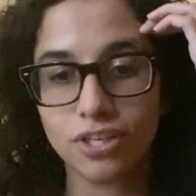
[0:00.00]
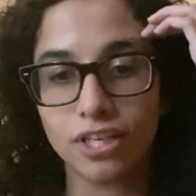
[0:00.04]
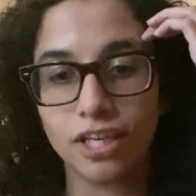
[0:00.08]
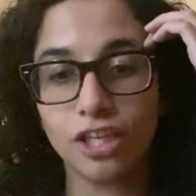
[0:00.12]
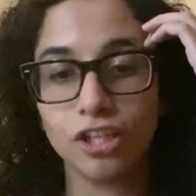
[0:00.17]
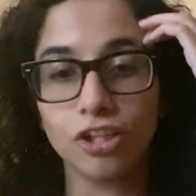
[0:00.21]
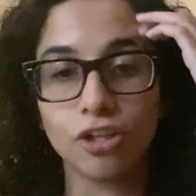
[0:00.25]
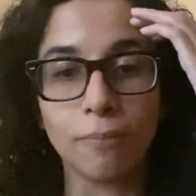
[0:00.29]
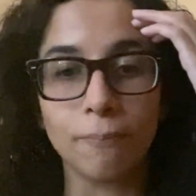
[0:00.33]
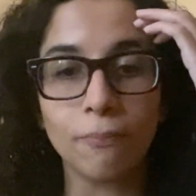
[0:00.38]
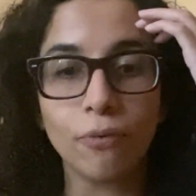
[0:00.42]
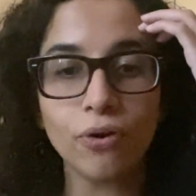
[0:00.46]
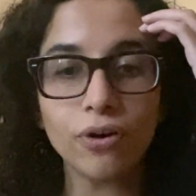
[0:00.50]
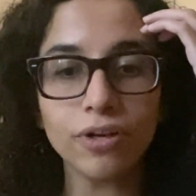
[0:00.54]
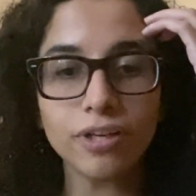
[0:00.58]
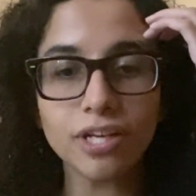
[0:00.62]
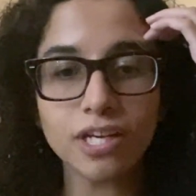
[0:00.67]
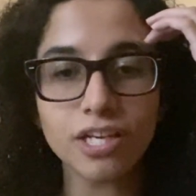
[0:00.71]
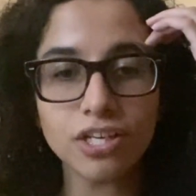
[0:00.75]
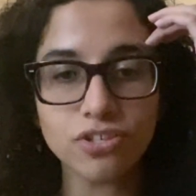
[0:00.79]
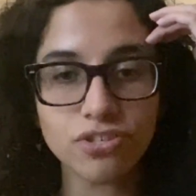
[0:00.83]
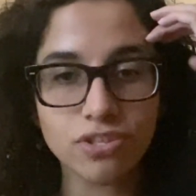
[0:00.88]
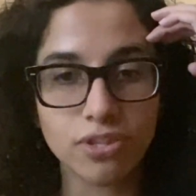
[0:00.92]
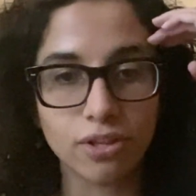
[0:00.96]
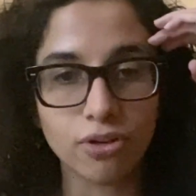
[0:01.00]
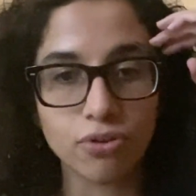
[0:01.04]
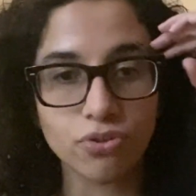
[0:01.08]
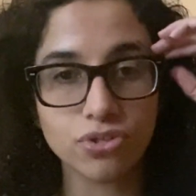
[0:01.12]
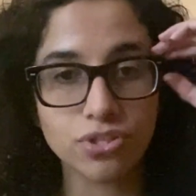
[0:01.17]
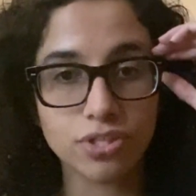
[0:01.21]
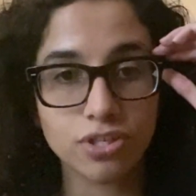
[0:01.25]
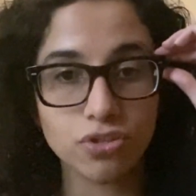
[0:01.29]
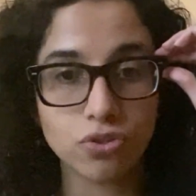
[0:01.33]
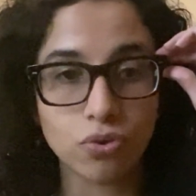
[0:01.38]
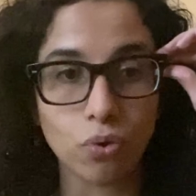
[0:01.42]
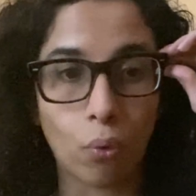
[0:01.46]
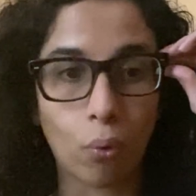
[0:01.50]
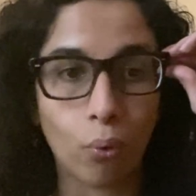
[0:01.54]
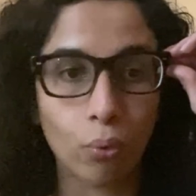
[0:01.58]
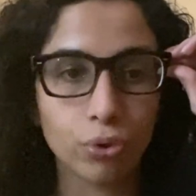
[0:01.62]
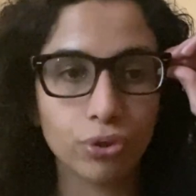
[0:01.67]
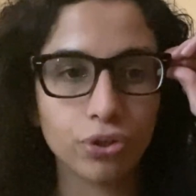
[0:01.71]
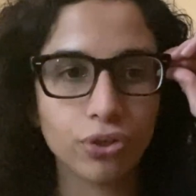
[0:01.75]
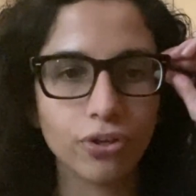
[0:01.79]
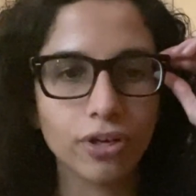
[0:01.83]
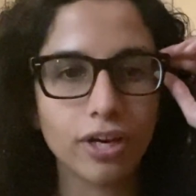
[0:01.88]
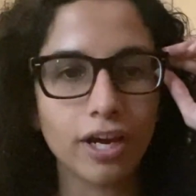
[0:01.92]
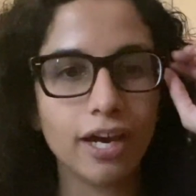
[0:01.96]
In the mornings, there's this
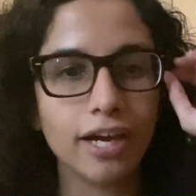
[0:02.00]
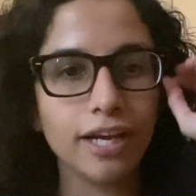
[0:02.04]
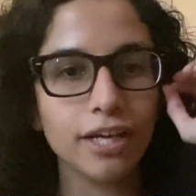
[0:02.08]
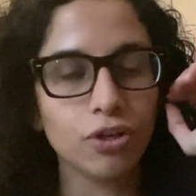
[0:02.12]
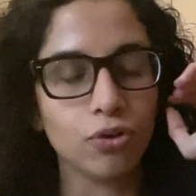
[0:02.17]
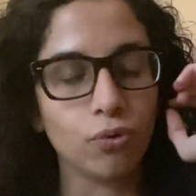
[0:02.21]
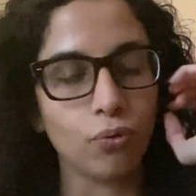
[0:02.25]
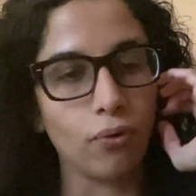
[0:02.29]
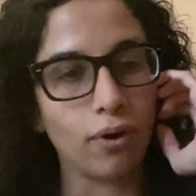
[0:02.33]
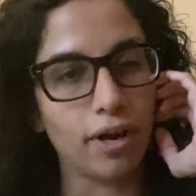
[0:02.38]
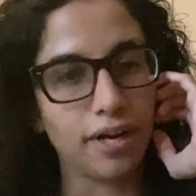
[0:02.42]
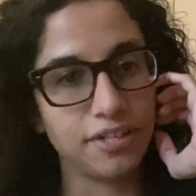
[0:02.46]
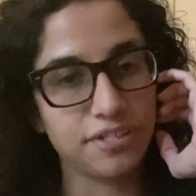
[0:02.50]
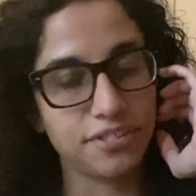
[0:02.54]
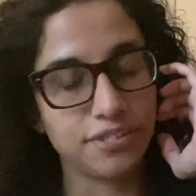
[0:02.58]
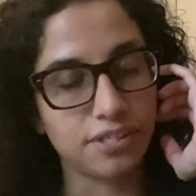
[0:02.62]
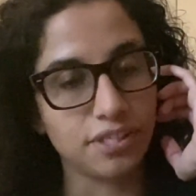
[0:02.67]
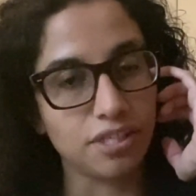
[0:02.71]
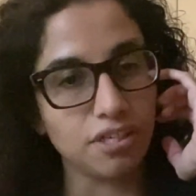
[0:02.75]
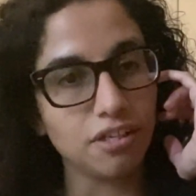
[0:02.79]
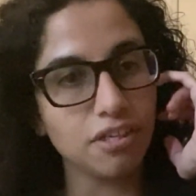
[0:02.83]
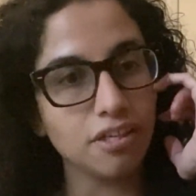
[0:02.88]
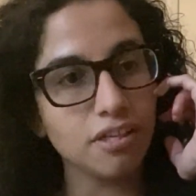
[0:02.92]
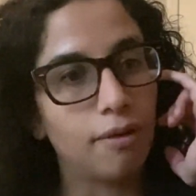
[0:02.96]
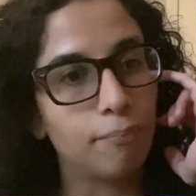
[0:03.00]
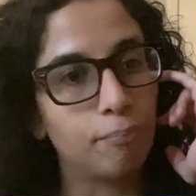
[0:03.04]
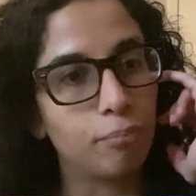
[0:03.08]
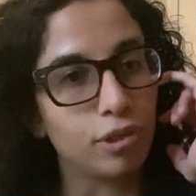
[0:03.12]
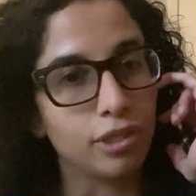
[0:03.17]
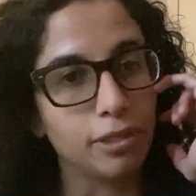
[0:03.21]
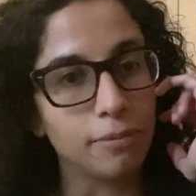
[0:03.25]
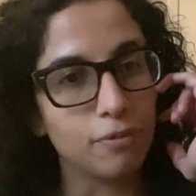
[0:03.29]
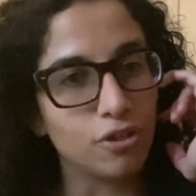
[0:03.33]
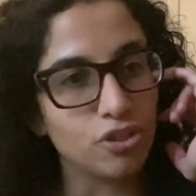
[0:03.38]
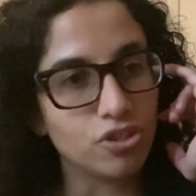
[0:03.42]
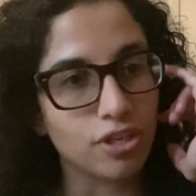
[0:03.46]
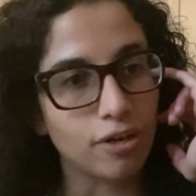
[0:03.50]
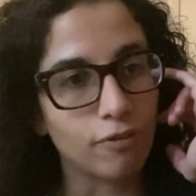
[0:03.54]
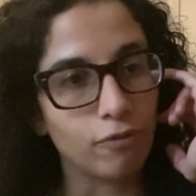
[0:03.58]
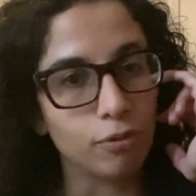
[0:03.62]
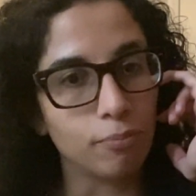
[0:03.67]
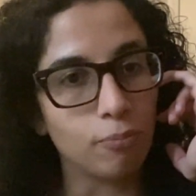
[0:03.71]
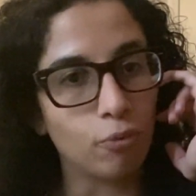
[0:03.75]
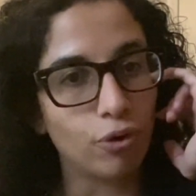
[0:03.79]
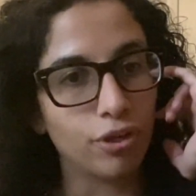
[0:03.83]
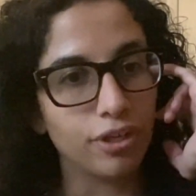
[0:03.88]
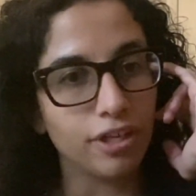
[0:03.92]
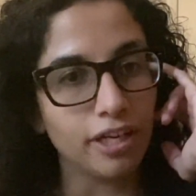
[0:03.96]
older guy who I see pretty much every
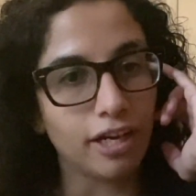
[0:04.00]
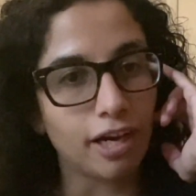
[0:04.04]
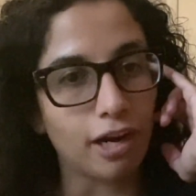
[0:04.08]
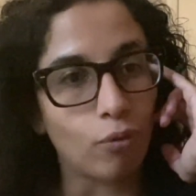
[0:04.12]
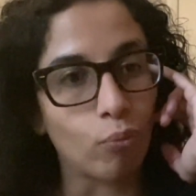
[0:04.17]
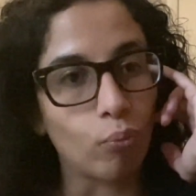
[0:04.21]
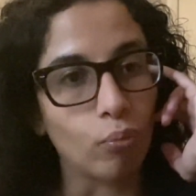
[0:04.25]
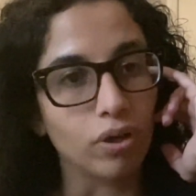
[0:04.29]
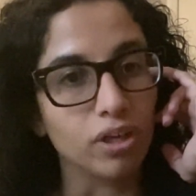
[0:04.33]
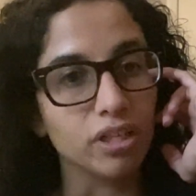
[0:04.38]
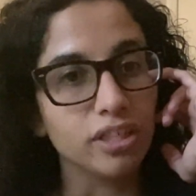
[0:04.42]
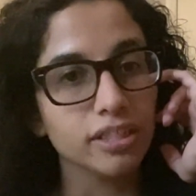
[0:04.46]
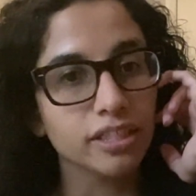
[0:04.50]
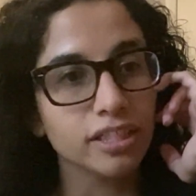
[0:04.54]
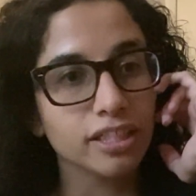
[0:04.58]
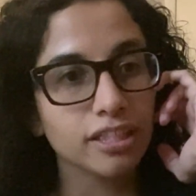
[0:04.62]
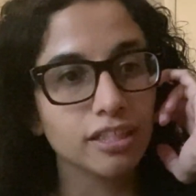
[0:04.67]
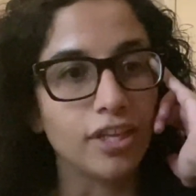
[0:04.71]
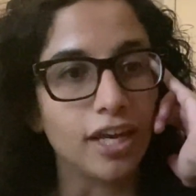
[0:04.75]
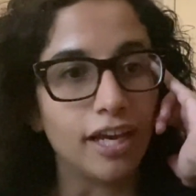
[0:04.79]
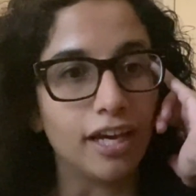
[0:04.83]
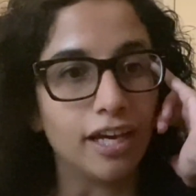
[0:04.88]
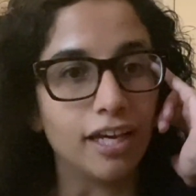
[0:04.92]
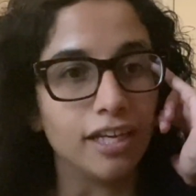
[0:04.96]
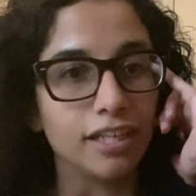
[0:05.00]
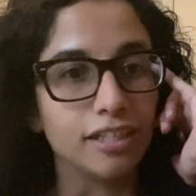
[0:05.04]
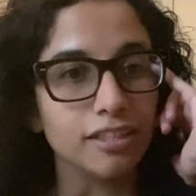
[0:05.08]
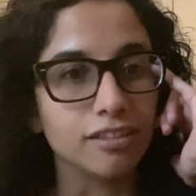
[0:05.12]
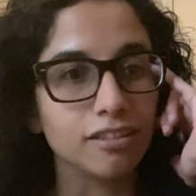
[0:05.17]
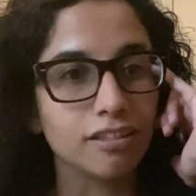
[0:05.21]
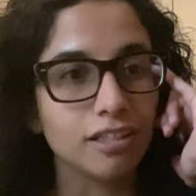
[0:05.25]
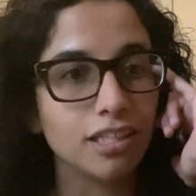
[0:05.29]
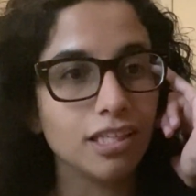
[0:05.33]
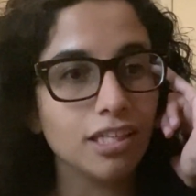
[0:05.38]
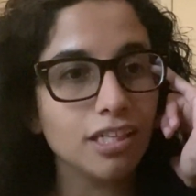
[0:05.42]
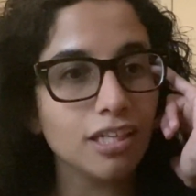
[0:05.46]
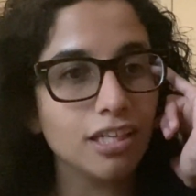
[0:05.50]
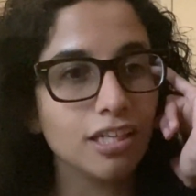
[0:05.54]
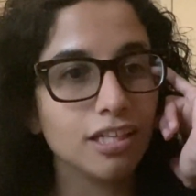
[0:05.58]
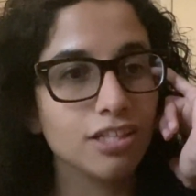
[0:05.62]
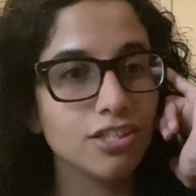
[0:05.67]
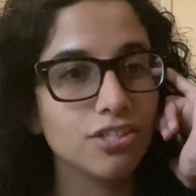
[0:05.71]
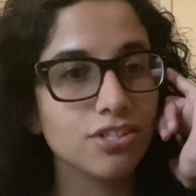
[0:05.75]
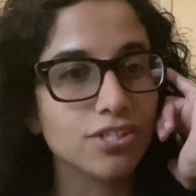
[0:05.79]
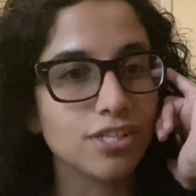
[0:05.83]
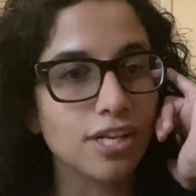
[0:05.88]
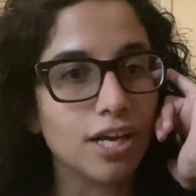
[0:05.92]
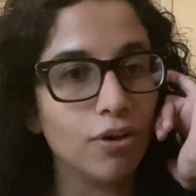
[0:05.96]
morning I work, and he
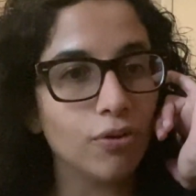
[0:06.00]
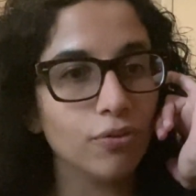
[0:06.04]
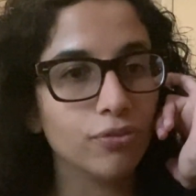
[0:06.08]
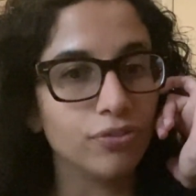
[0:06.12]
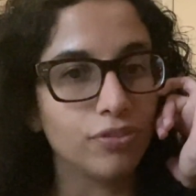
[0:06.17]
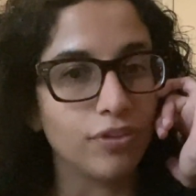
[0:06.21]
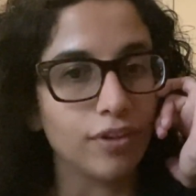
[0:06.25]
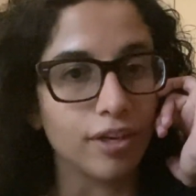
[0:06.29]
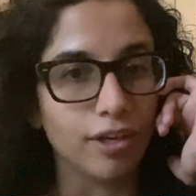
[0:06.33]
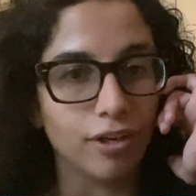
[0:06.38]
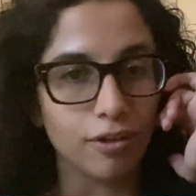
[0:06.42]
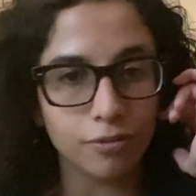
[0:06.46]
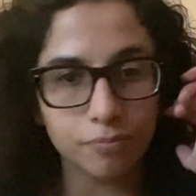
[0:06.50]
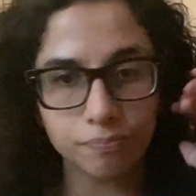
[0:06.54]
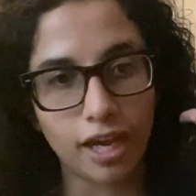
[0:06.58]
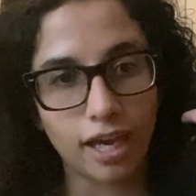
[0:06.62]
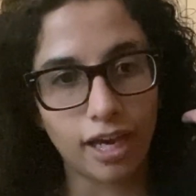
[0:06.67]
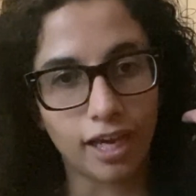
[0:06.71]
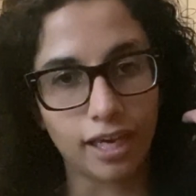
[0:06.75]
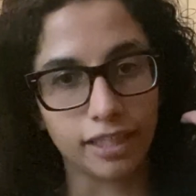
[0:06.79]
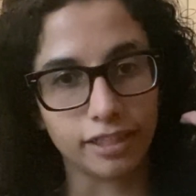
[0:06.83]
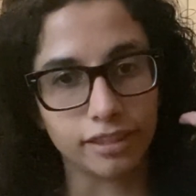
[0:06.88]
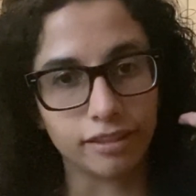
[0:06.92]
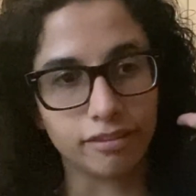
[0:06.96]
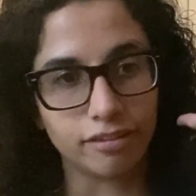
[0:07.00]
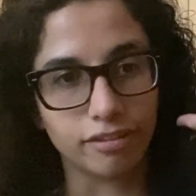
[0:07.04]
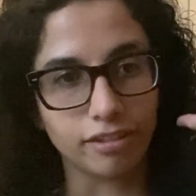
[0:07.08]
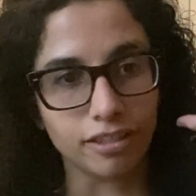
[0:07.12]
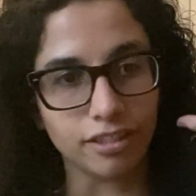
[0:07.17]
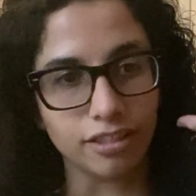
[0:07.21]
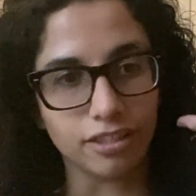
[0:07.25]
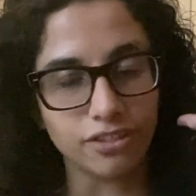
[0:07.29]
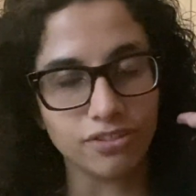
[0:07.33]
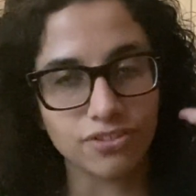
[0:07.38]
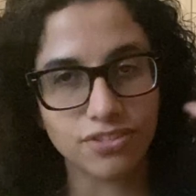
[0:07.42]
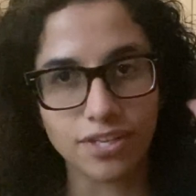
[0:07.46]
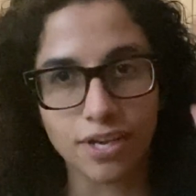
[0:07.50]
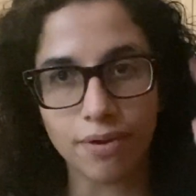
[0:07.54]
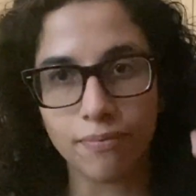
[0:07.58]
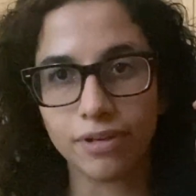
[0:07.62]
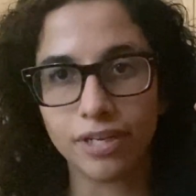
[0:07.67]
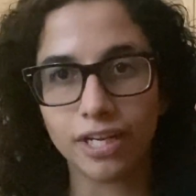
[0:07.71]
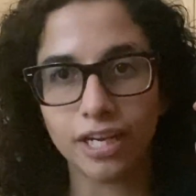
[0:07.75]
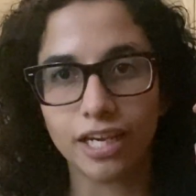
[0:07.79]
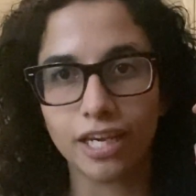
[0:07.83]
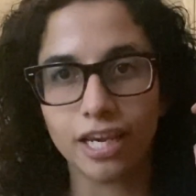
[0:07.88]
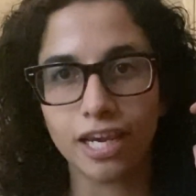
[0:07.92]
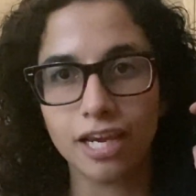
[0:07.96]
is out there at the 7
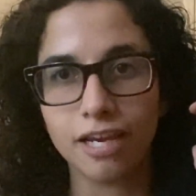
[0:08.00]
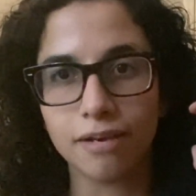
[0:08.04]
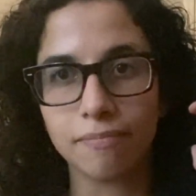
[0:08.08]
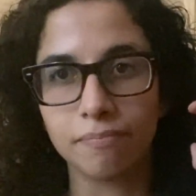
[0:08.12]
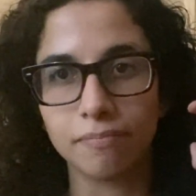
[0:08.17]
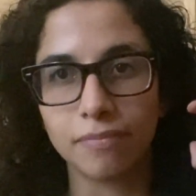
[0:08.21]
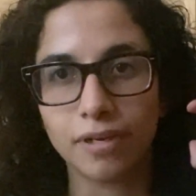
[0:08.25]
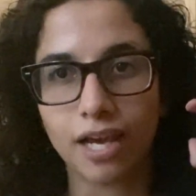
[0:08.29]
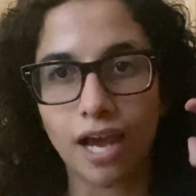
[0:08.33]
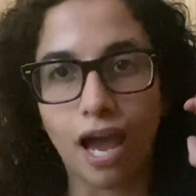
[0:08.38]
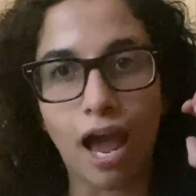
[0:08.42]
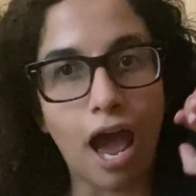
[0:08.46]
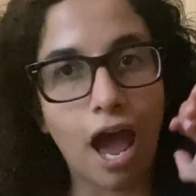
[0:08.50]
a.m.